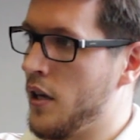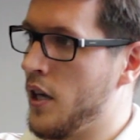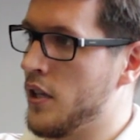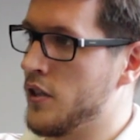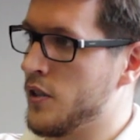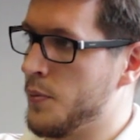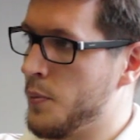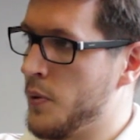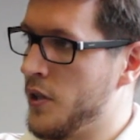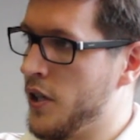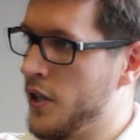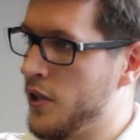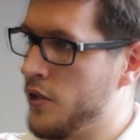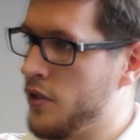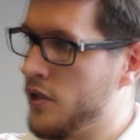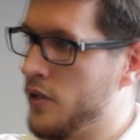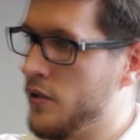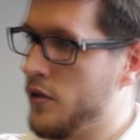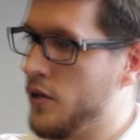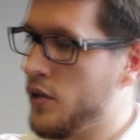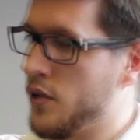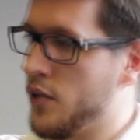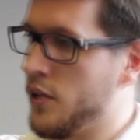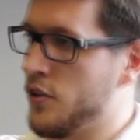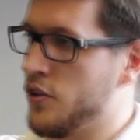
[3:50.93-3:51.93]
the
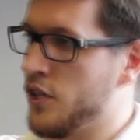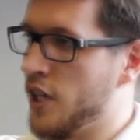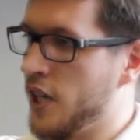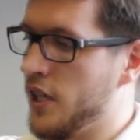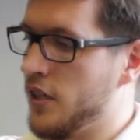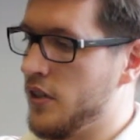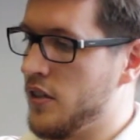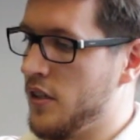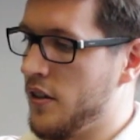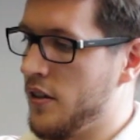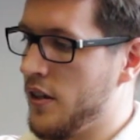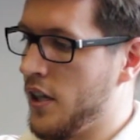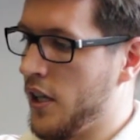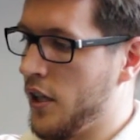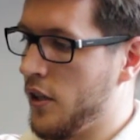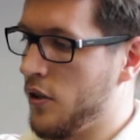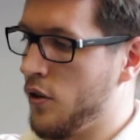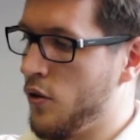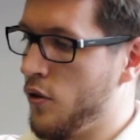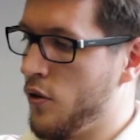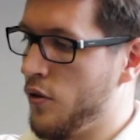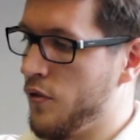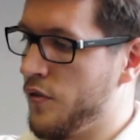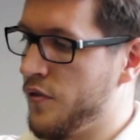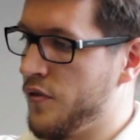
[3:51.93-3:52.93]
inspiration, and then trying to
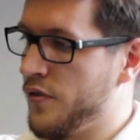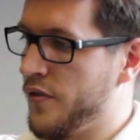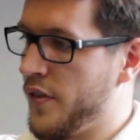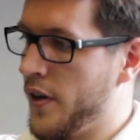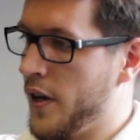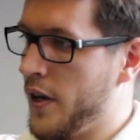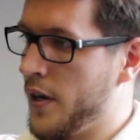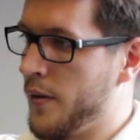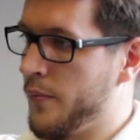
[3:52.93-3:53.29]
think of